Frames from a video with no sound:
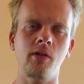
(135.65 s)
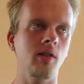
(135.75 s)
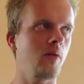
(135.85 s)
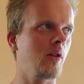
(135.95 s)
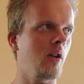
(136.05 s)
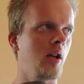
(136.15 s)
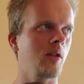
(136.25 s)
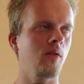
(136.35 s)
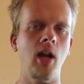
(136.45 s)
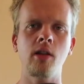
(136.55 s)
so you can
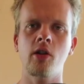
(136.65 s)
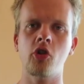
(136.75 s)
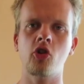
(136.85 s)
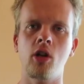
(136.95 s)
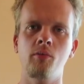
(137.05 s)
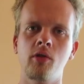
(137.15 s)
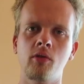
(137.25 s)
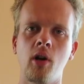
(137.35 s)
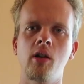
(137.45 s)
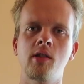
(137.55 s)
like enter a shop,
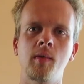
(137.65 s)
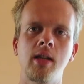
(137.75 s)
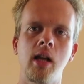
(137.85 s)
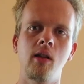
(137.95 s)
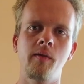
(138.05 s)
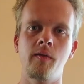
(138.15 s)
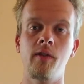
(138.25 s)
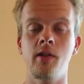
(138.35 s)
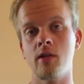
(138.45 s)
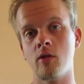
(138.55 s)
try out some saddle, if it
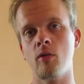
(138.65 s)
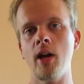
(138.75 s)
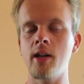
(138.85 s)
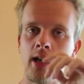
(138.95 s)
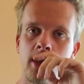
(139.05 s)
fits, great.